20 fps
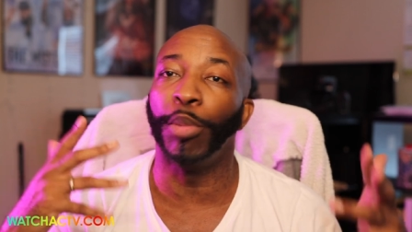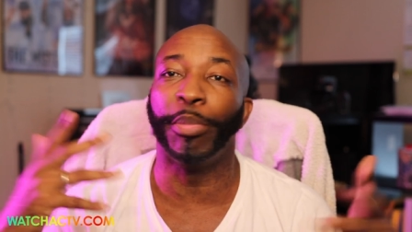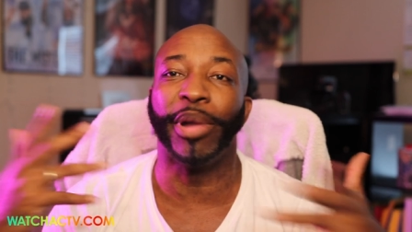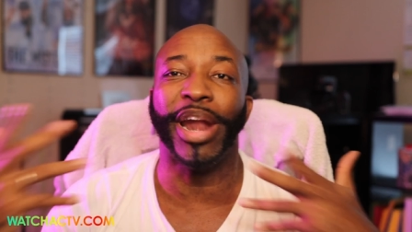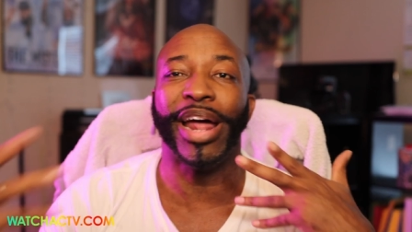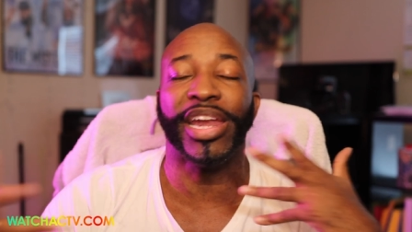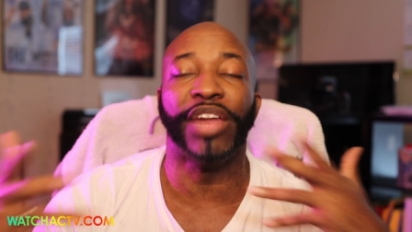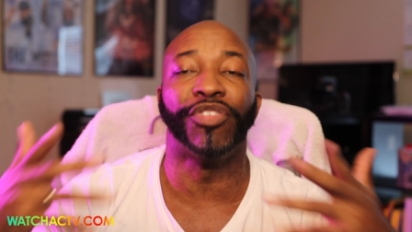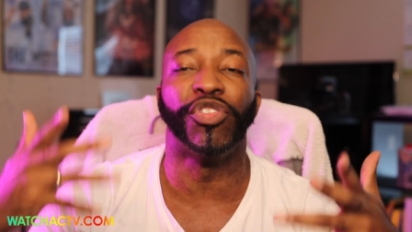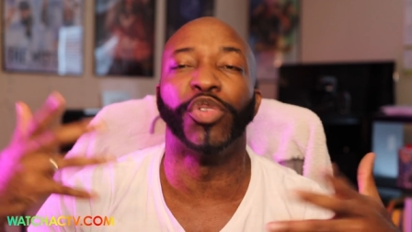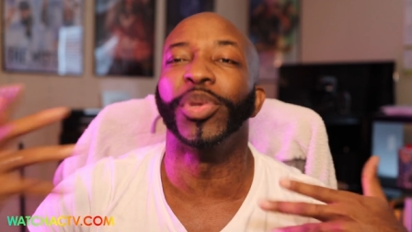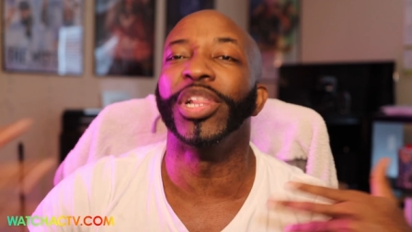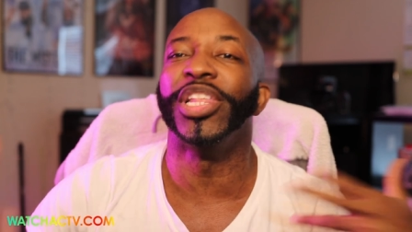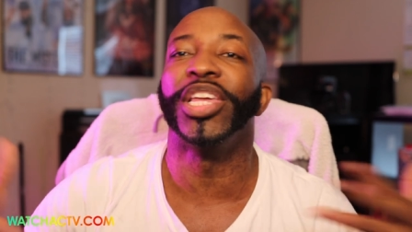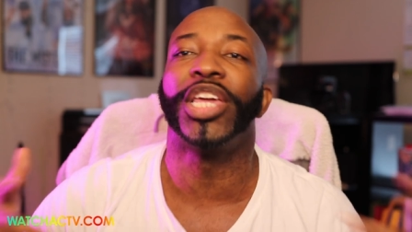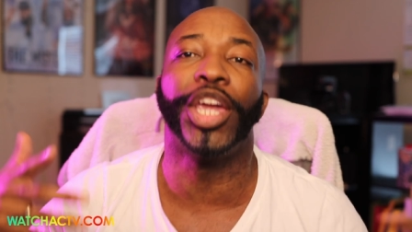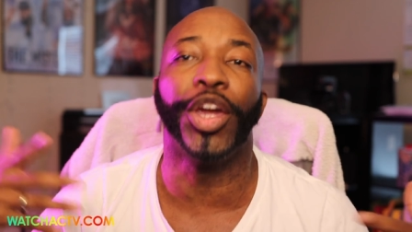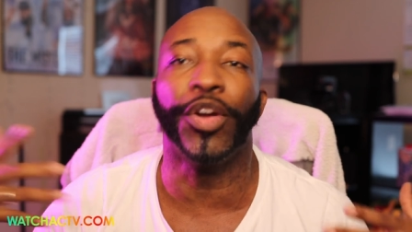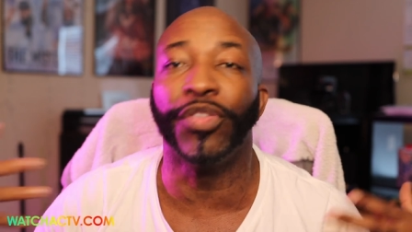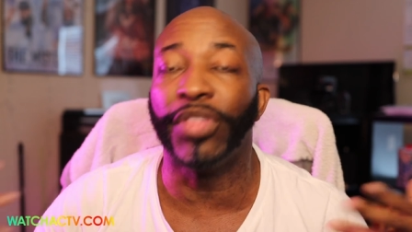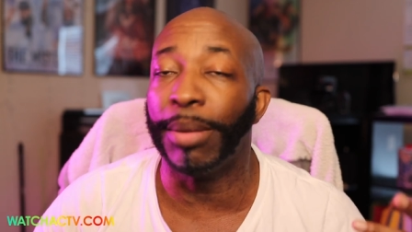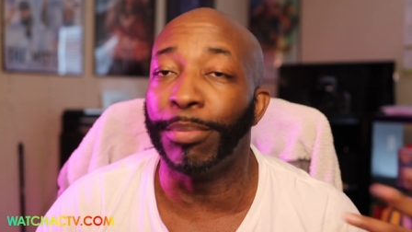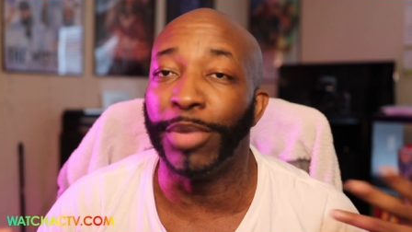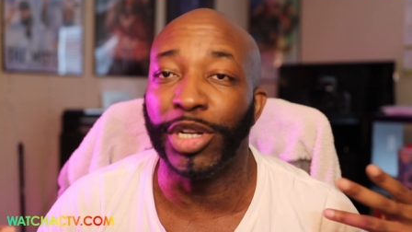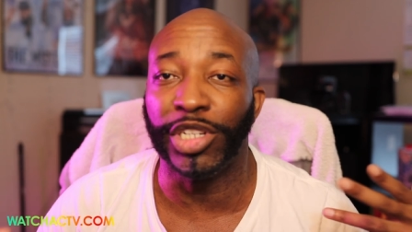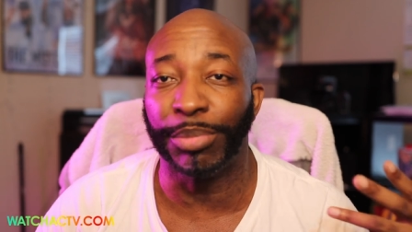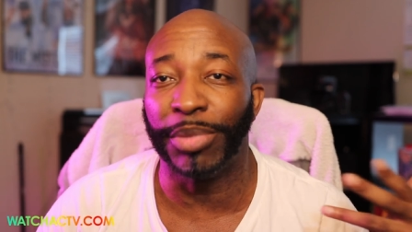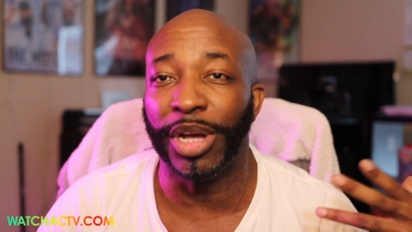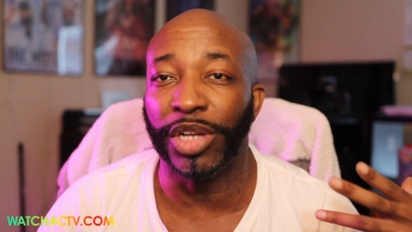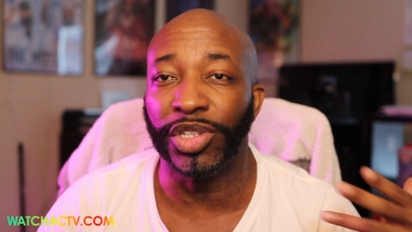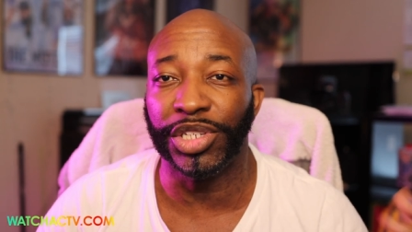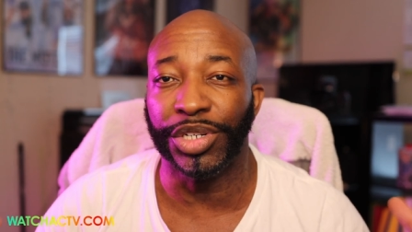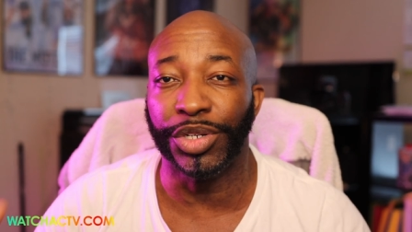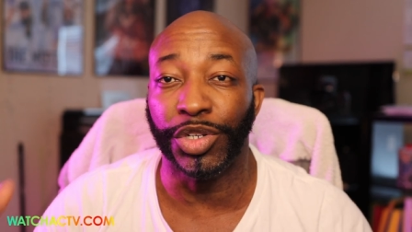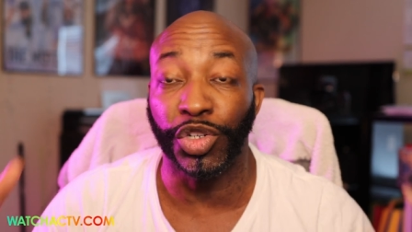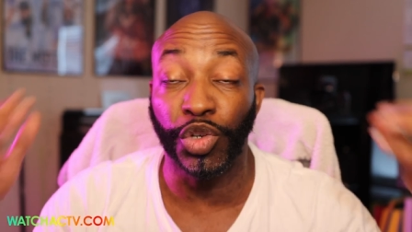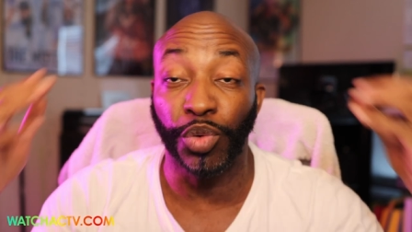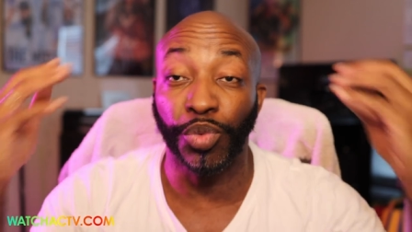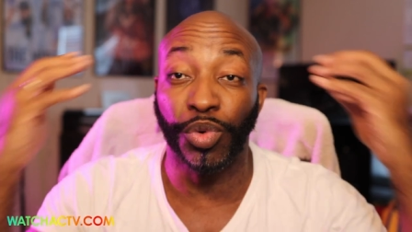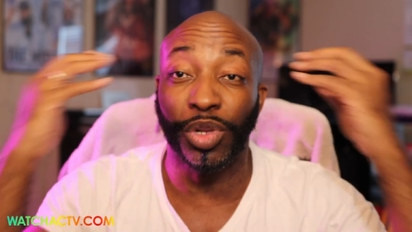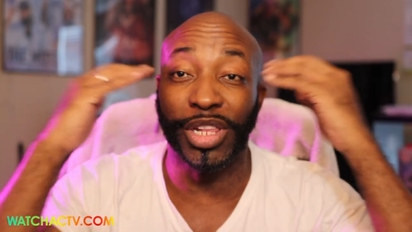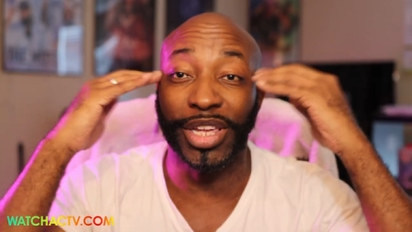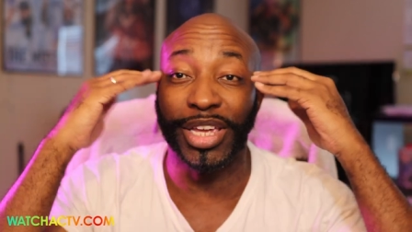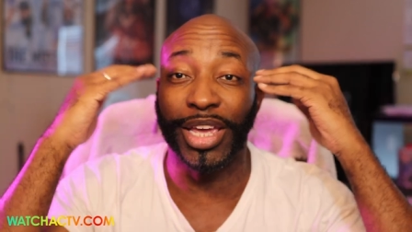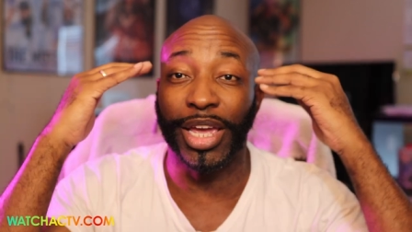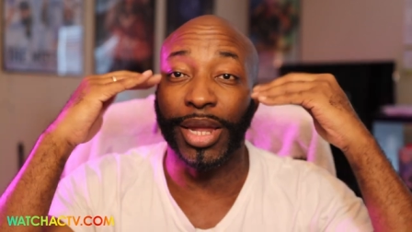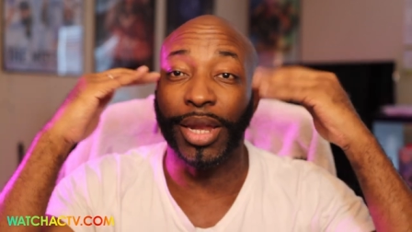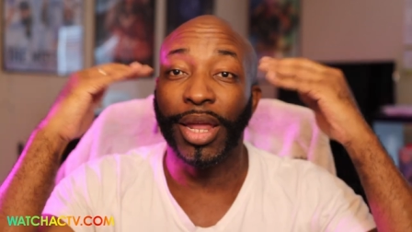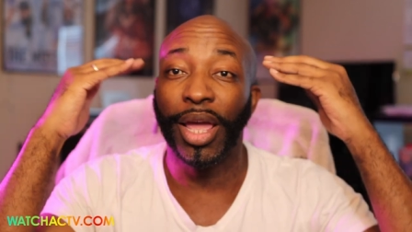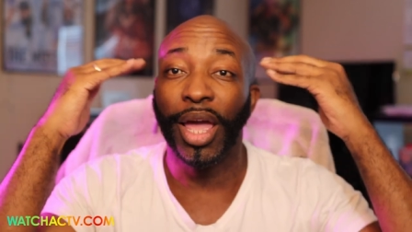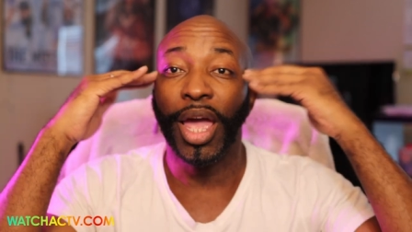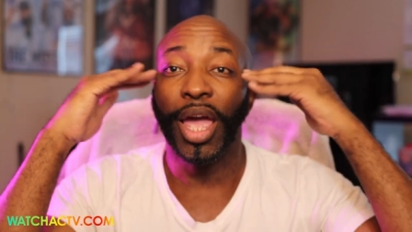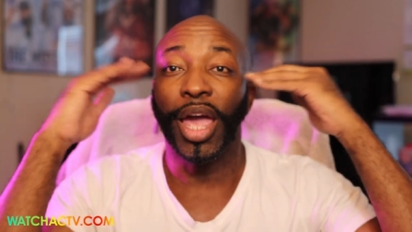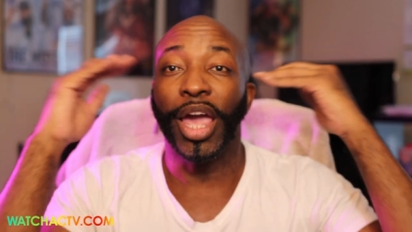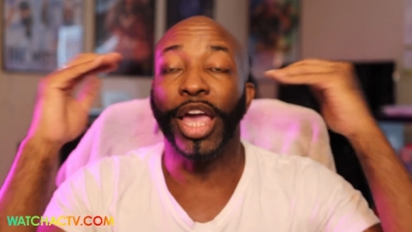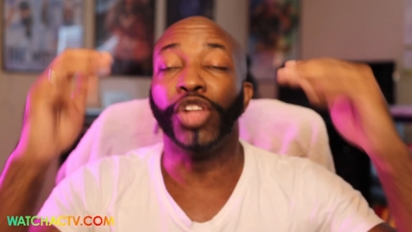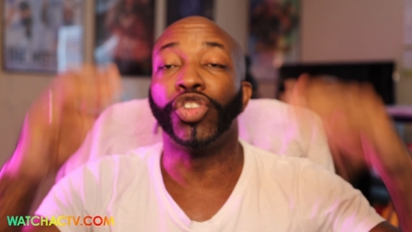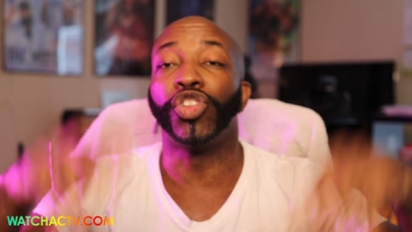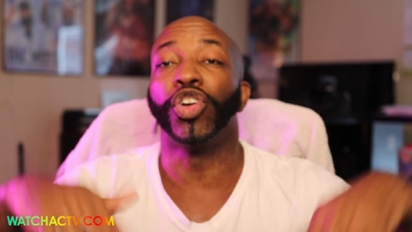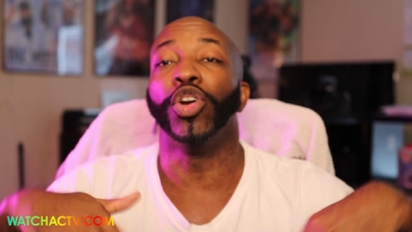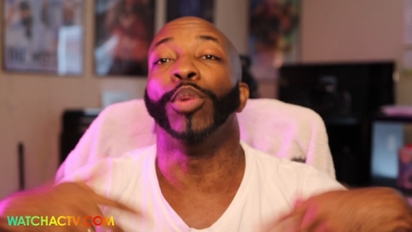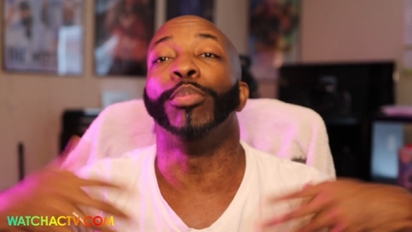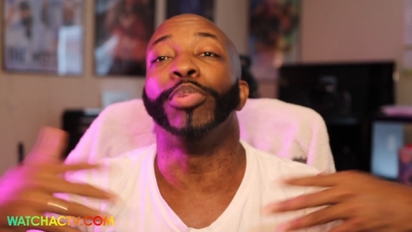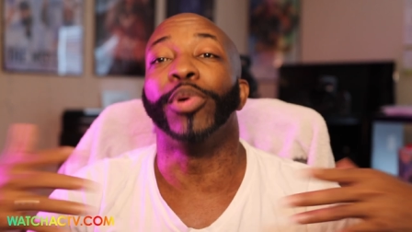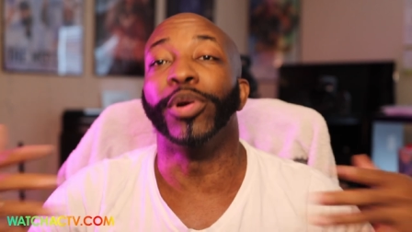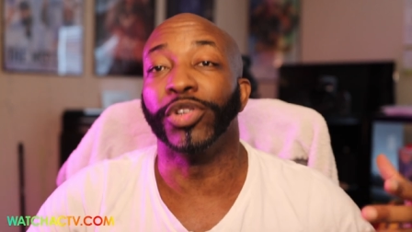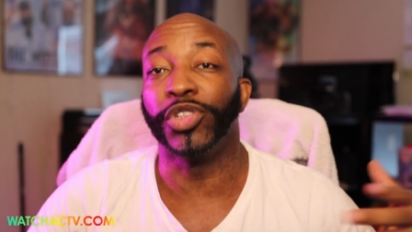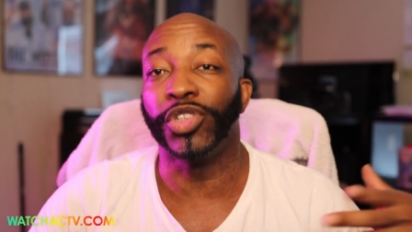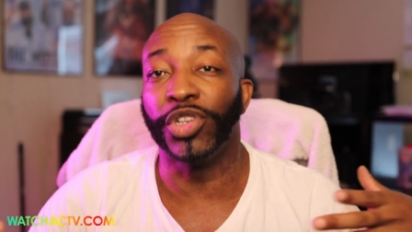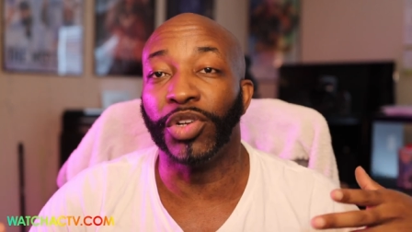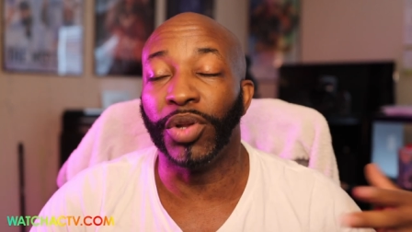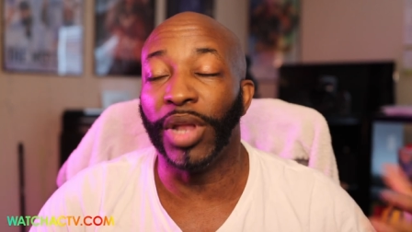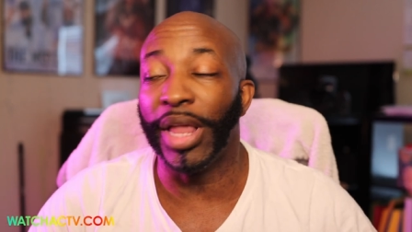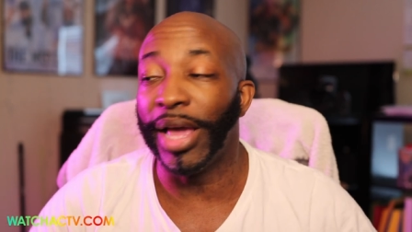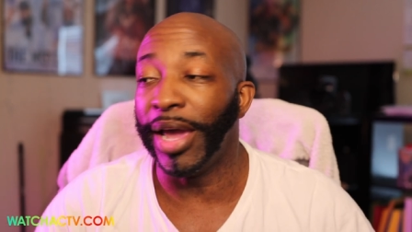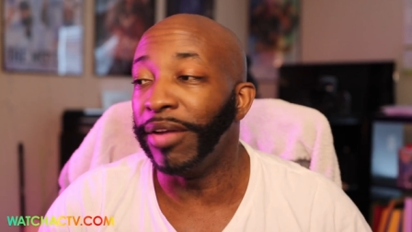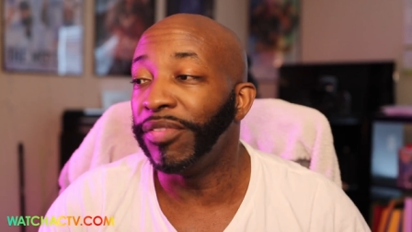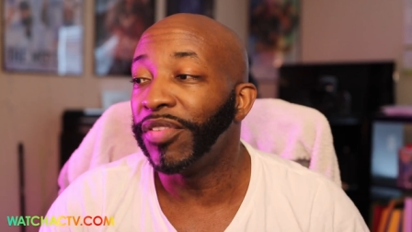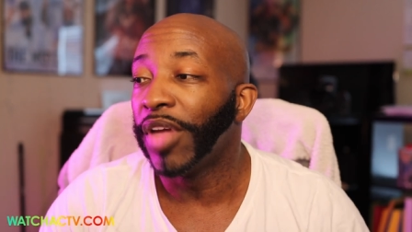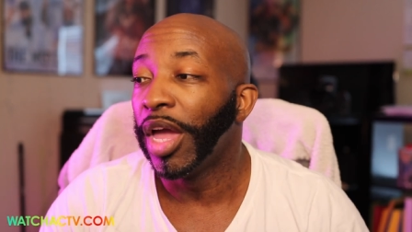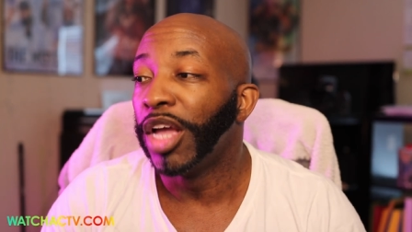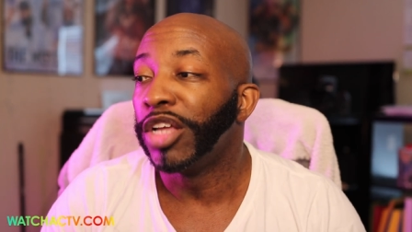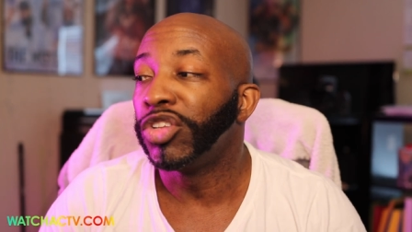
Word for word: but I never really cared that much about Sarah to really get into her personal life.